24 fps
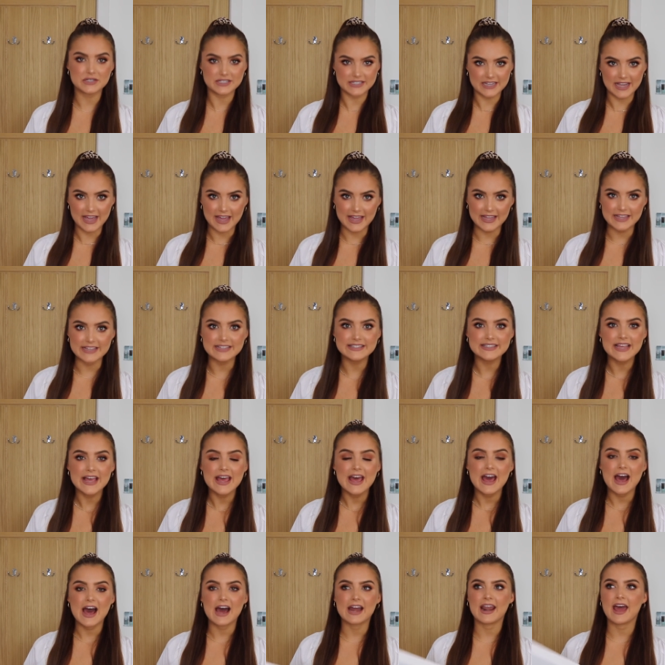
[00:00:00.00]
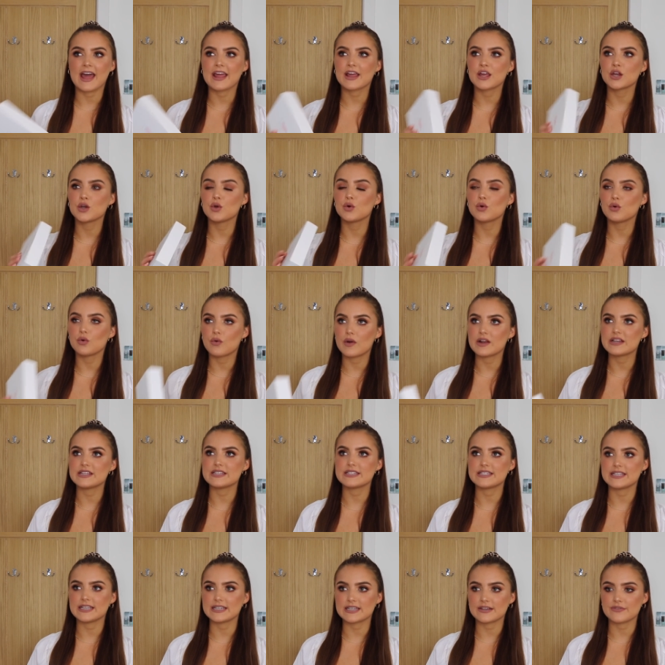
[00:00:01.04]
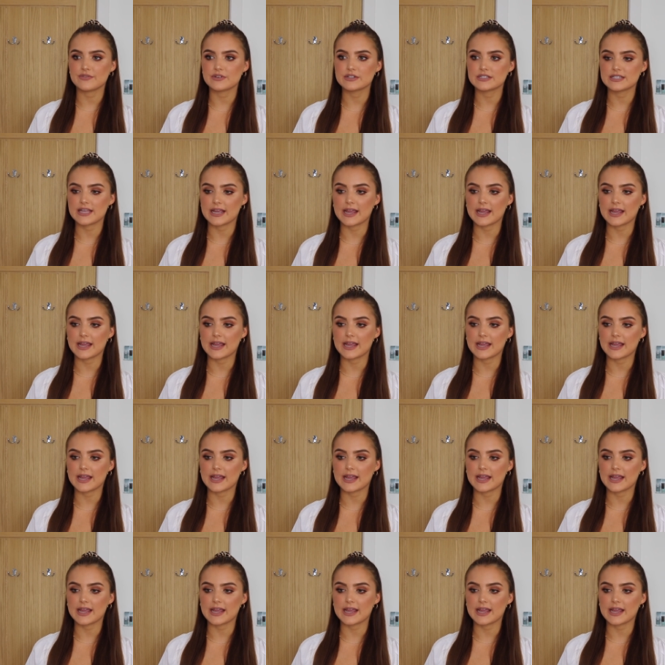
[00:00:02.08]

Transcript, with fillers: days and I can already see a difference.